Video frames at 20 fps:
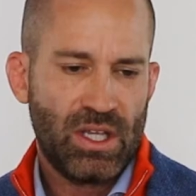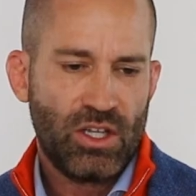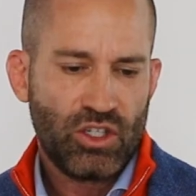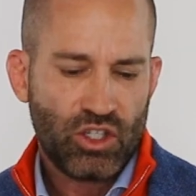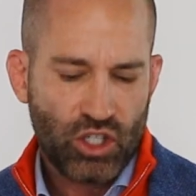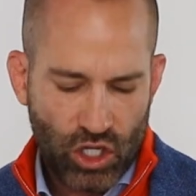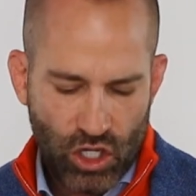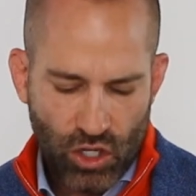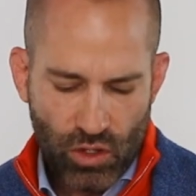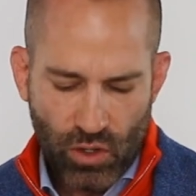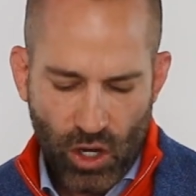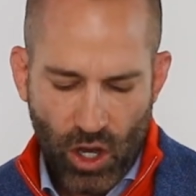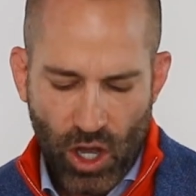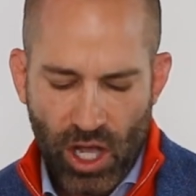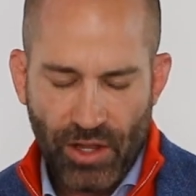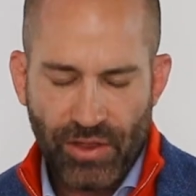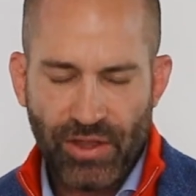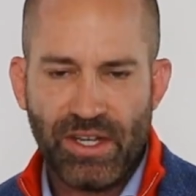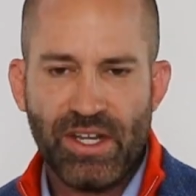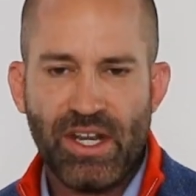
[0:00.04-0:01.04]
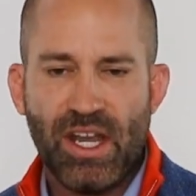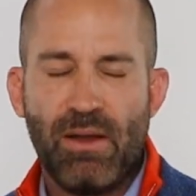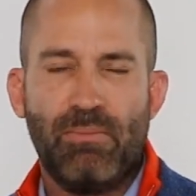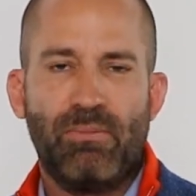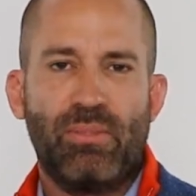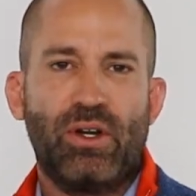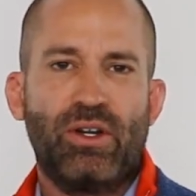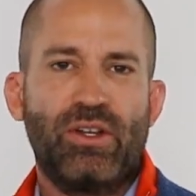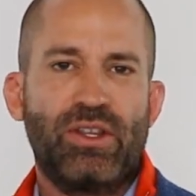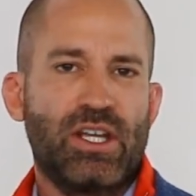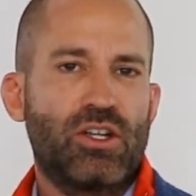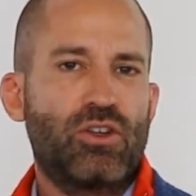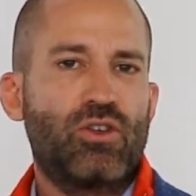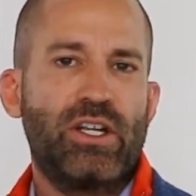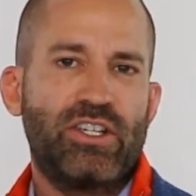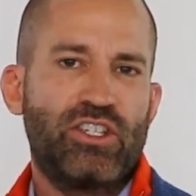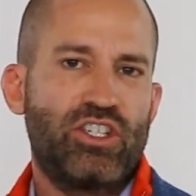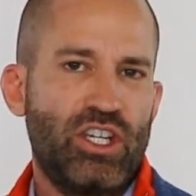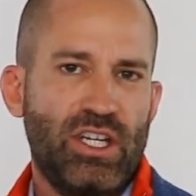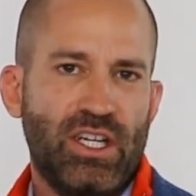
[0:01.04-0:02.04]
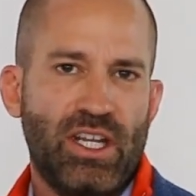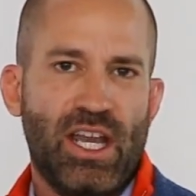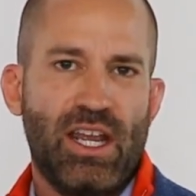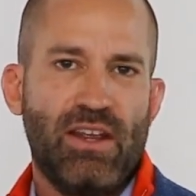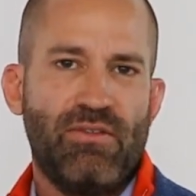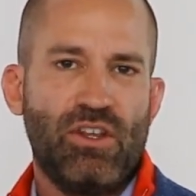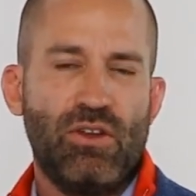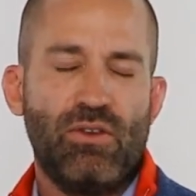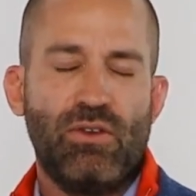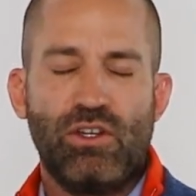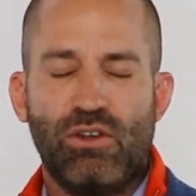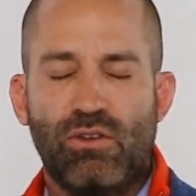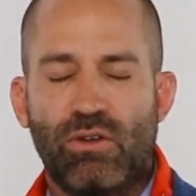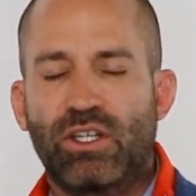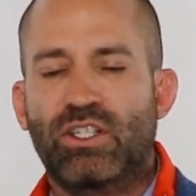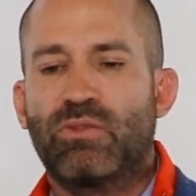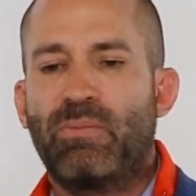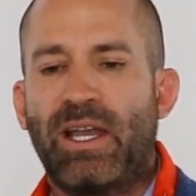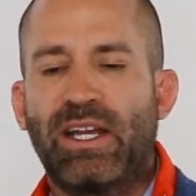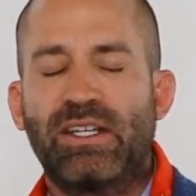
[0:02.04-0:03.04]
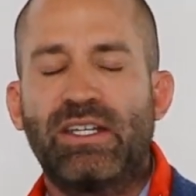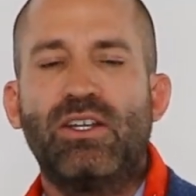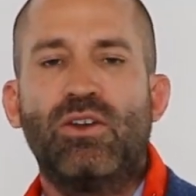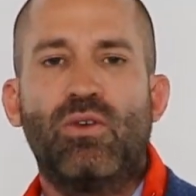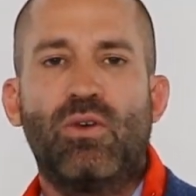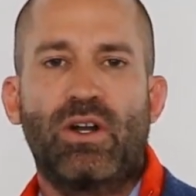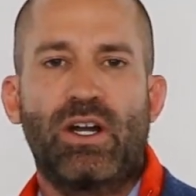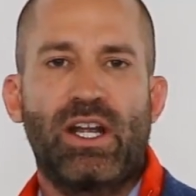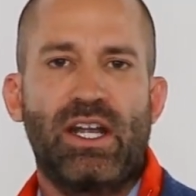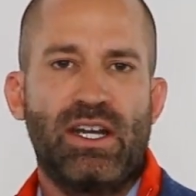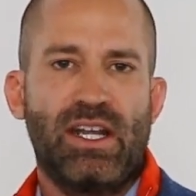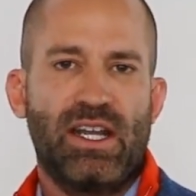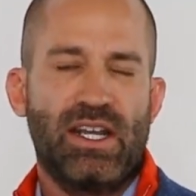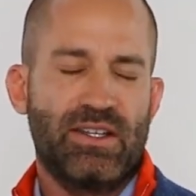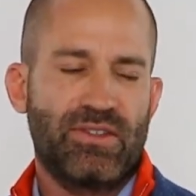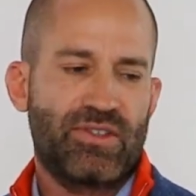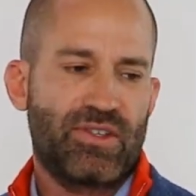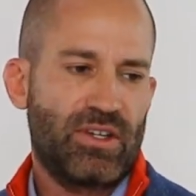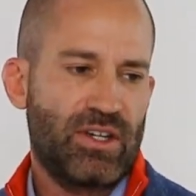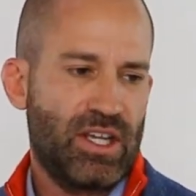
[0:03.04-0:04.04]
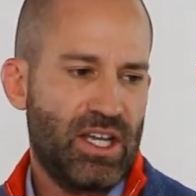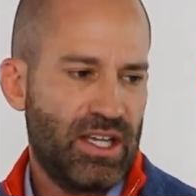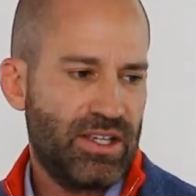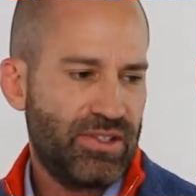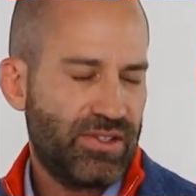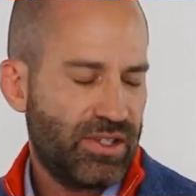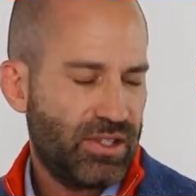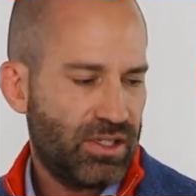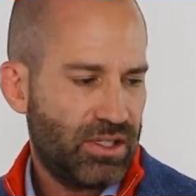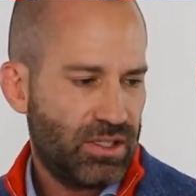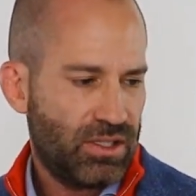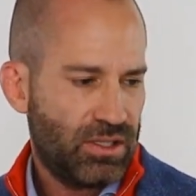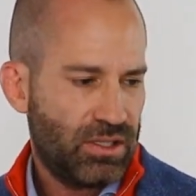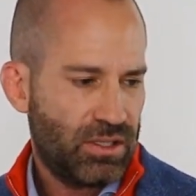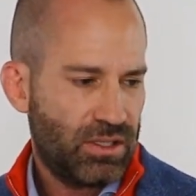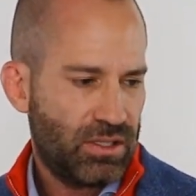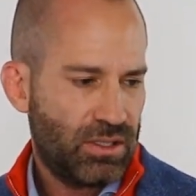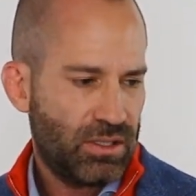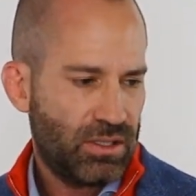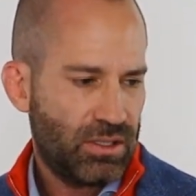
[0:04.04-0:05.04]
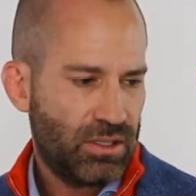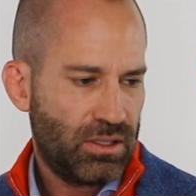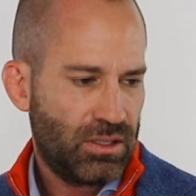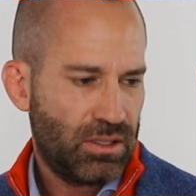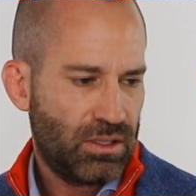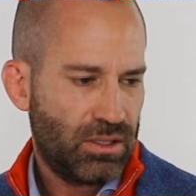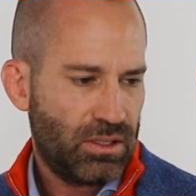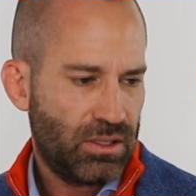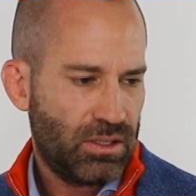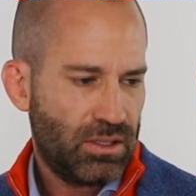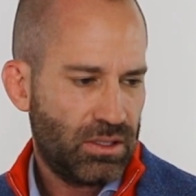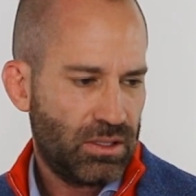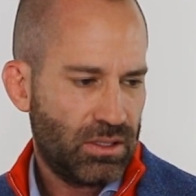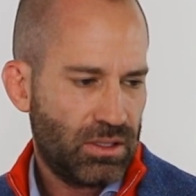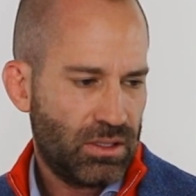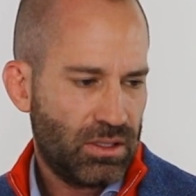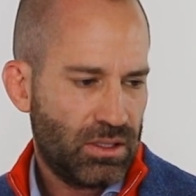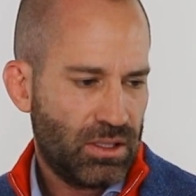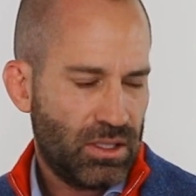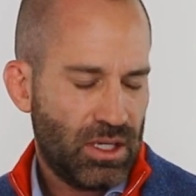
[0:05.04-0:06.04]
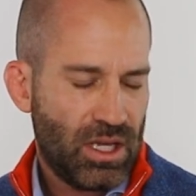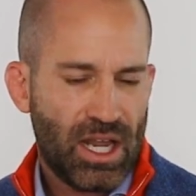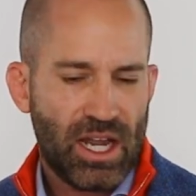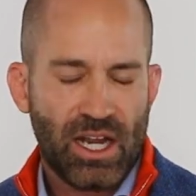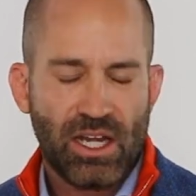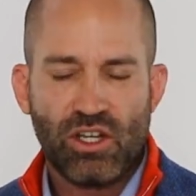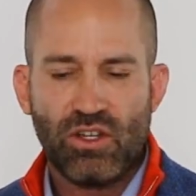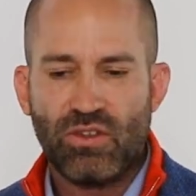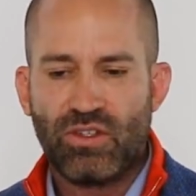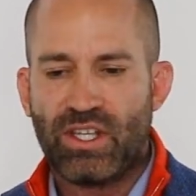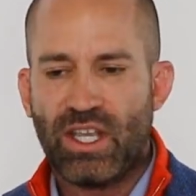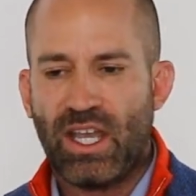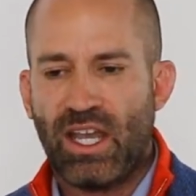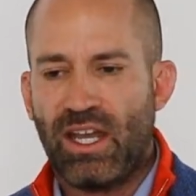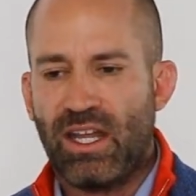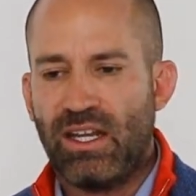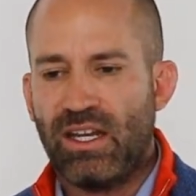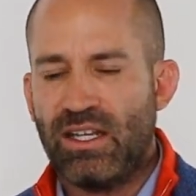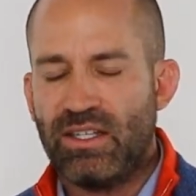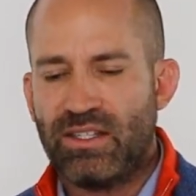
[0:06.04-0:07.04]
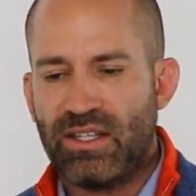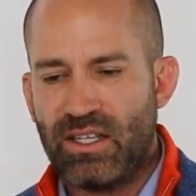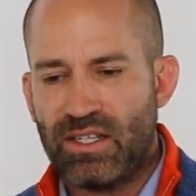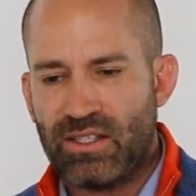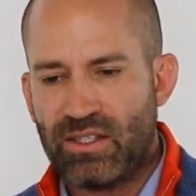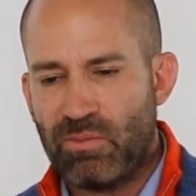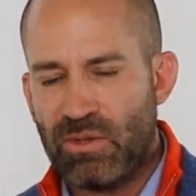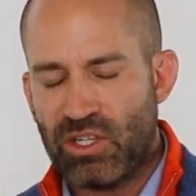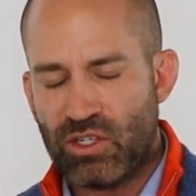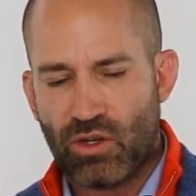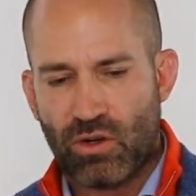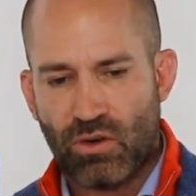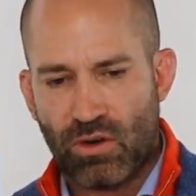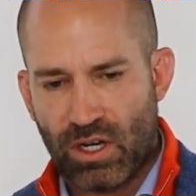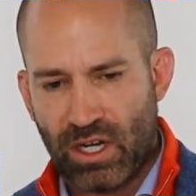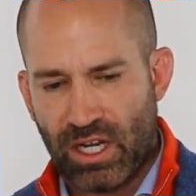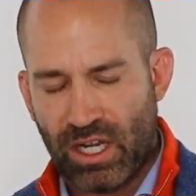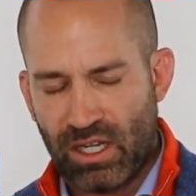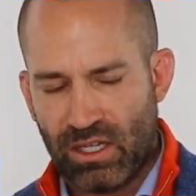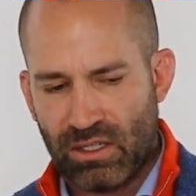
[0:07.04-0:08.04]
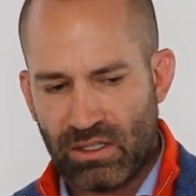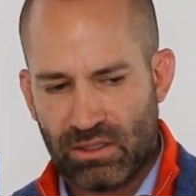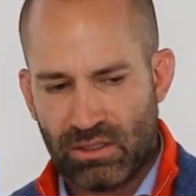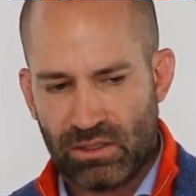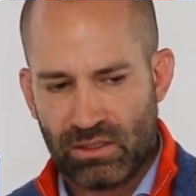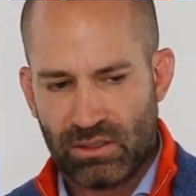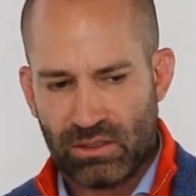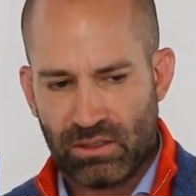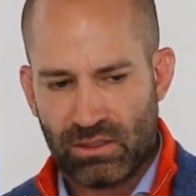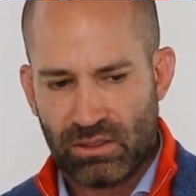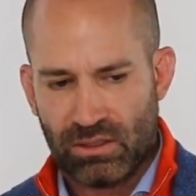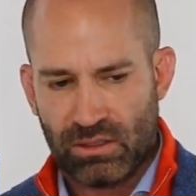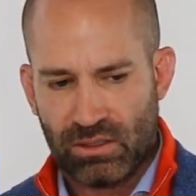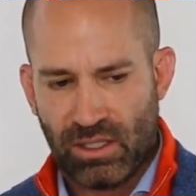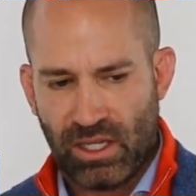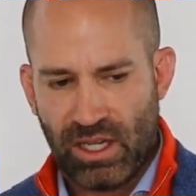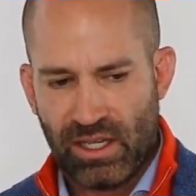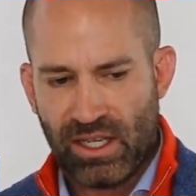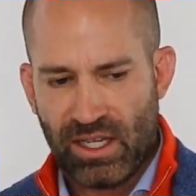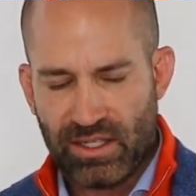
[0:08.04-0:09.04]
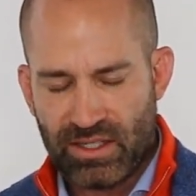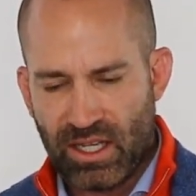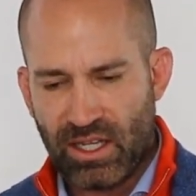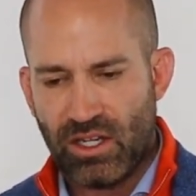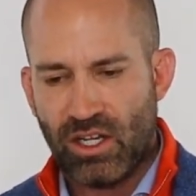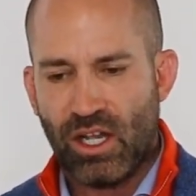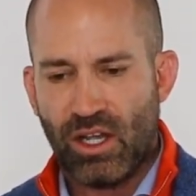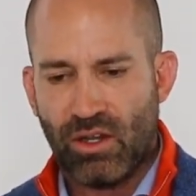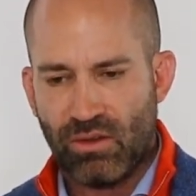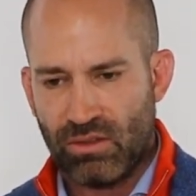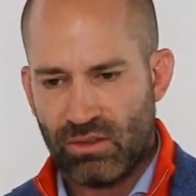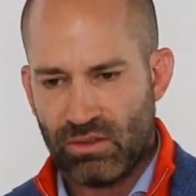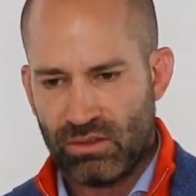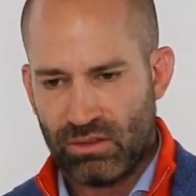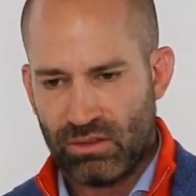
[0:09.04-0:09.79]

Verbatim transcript: So you called the number that Christian gave you and you were expecting Jorge to answer, yes? Correct. And you said, is this Mr. Jorge? And they said no.